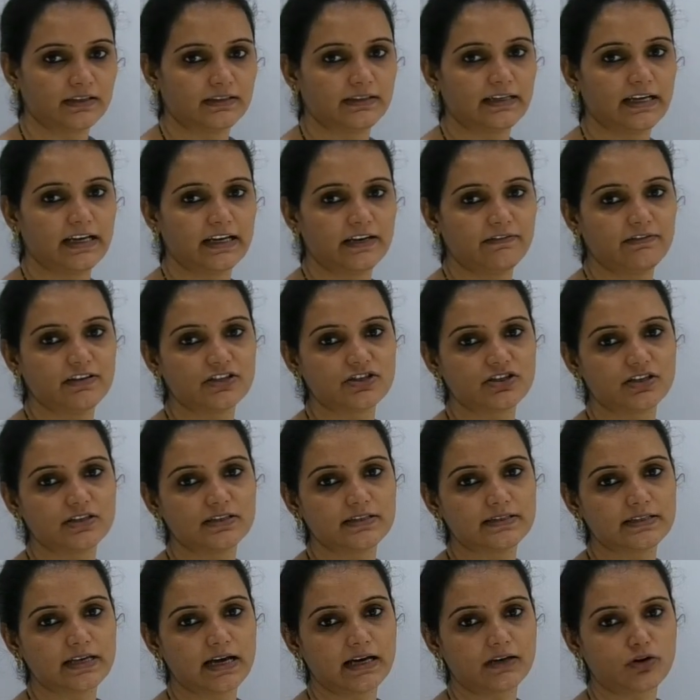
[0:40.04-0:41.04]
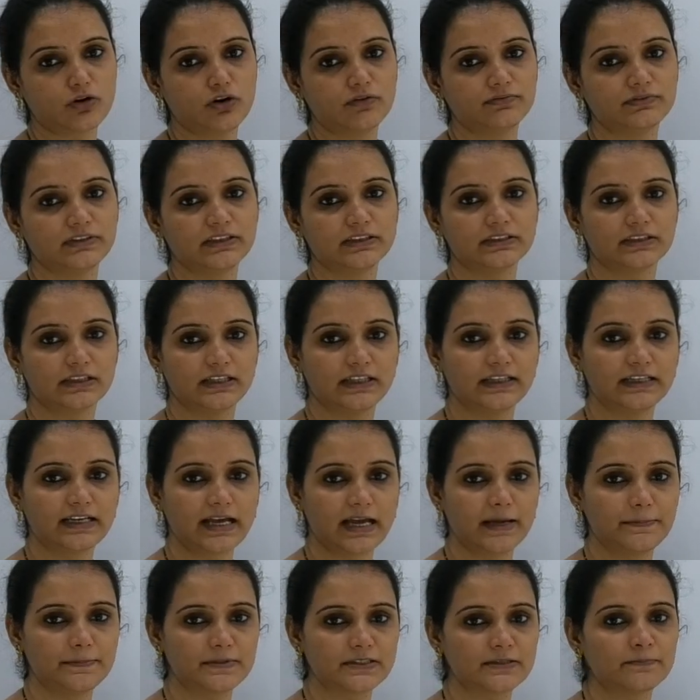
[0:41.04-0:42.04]
Derivations are of the three
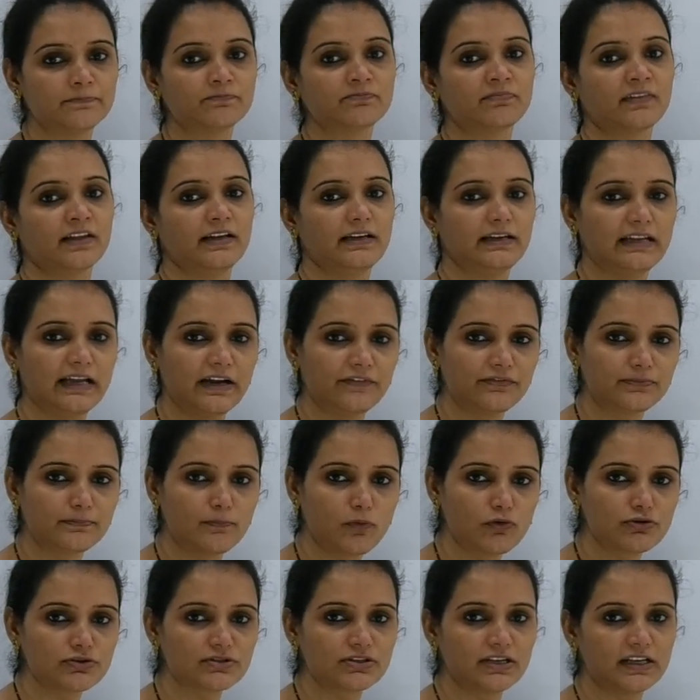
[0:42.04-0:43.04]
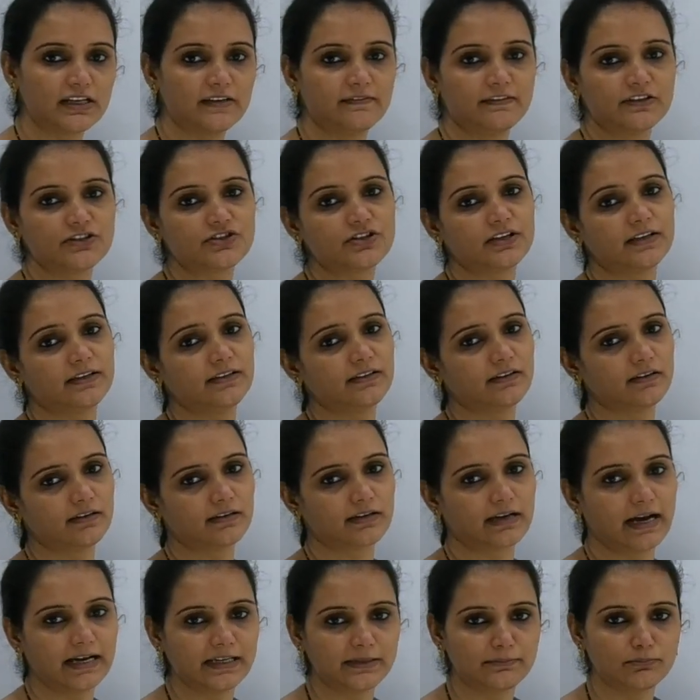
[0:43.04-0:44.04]
types: leftmost derivation,
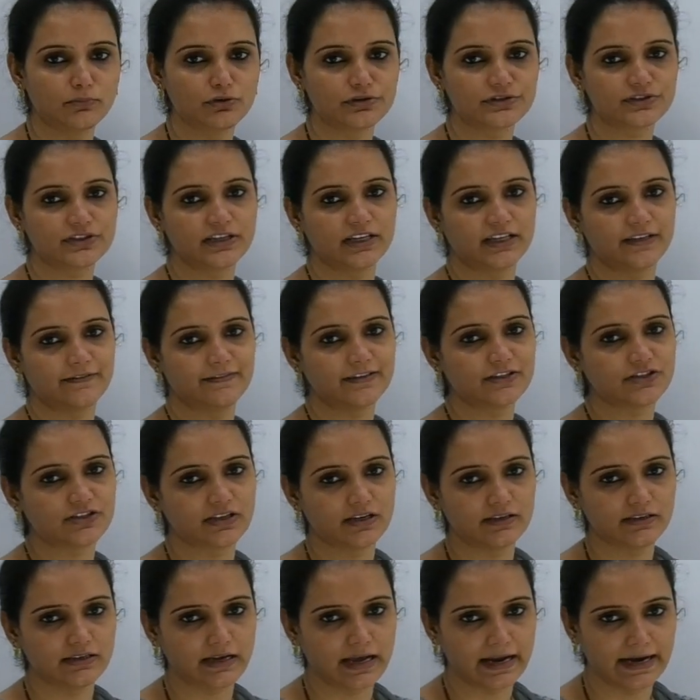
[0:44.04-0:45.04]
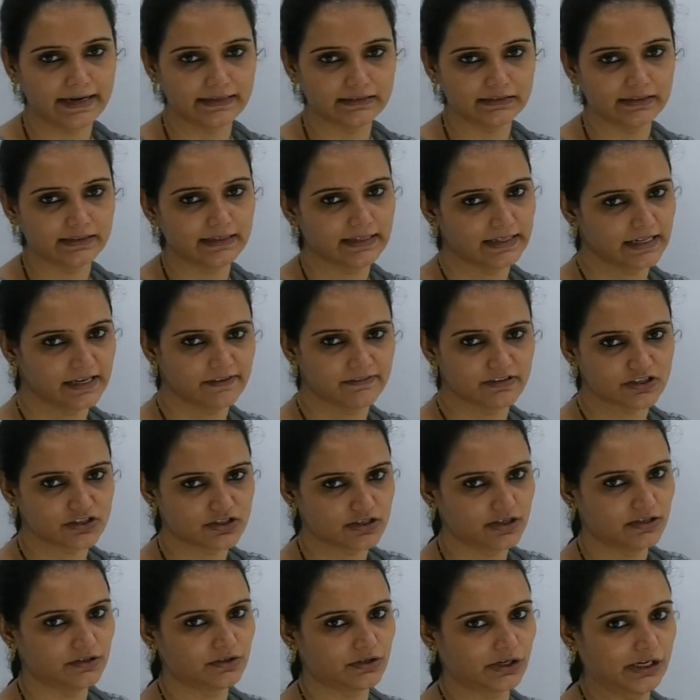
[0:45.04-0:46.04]
rightmost derivation and the
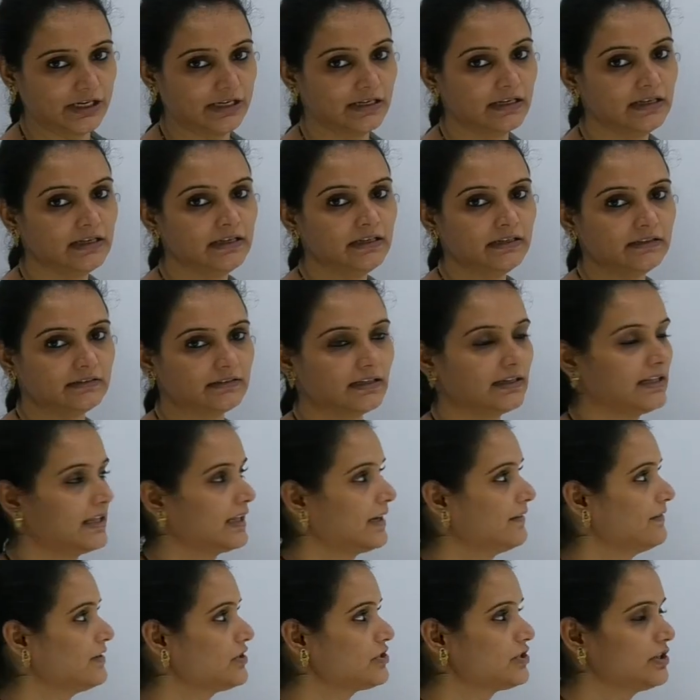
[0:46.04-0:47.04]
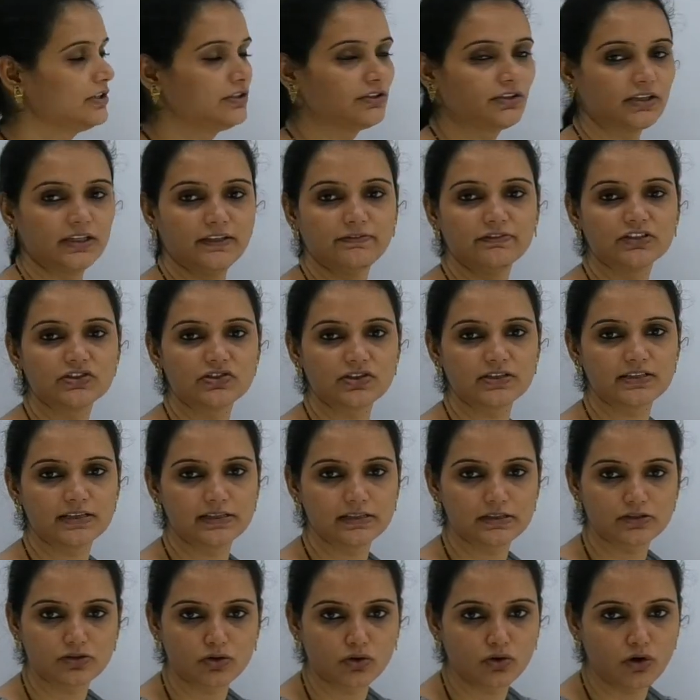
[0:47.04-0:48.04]
derivation tree. The derivation tree, which is
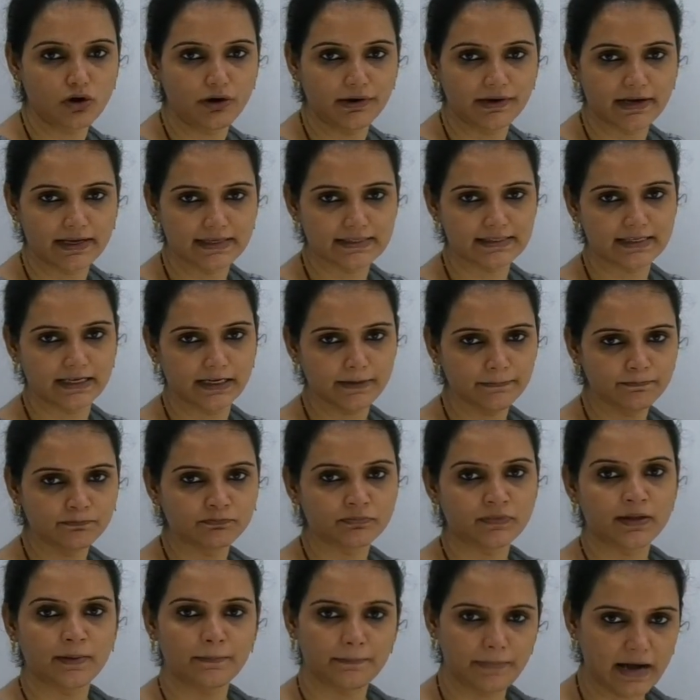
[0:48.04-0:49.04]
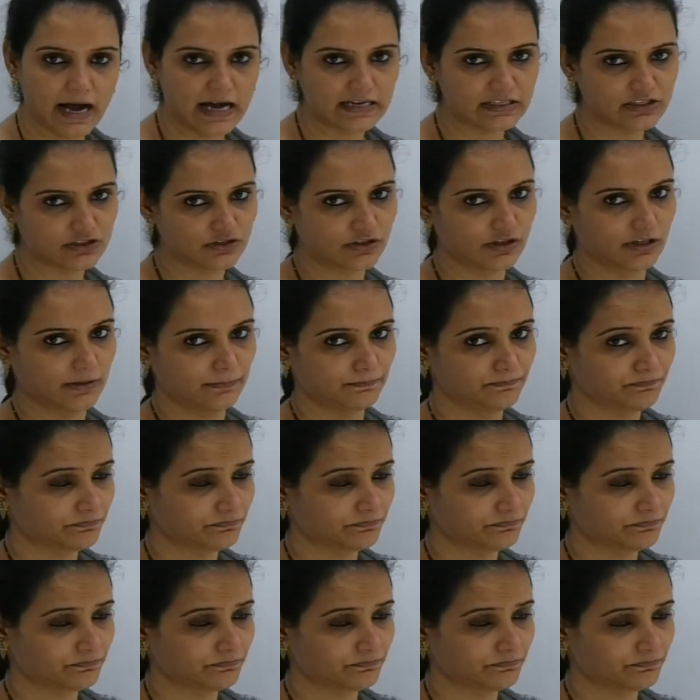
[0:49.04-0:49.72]
also called as a parse tree.